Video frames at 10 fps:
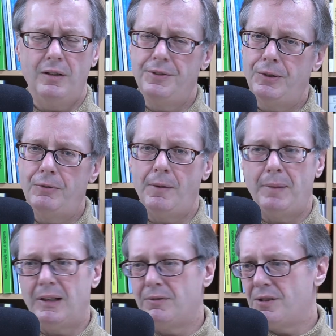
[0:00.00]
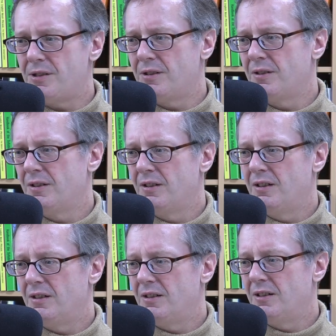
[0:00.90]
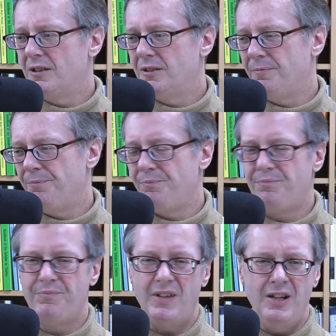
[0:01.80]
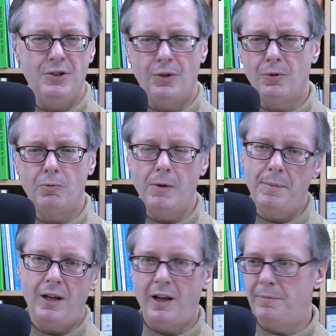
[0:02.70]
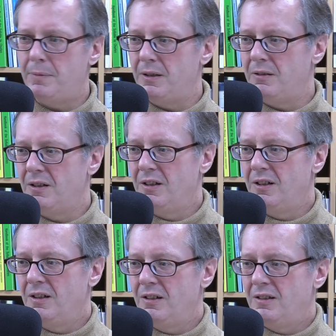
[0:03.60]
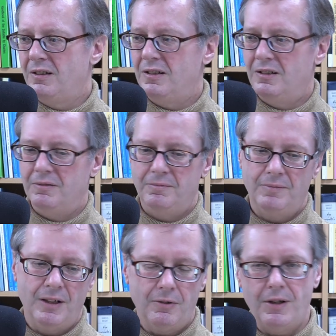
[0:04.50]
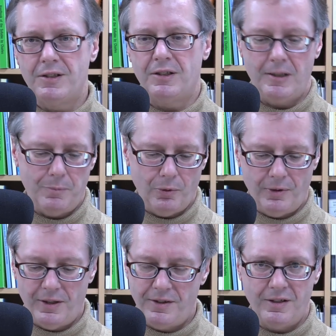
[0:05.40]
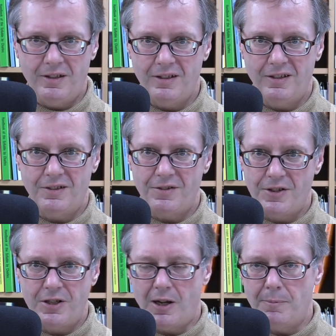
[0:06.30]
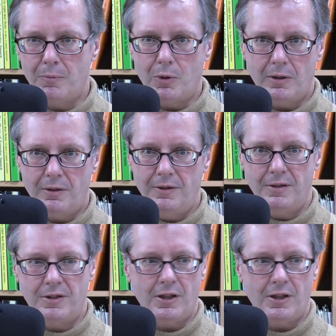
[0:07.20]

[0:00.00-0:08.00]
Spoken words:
all know about, in general, women have been increasingly employed in the job market,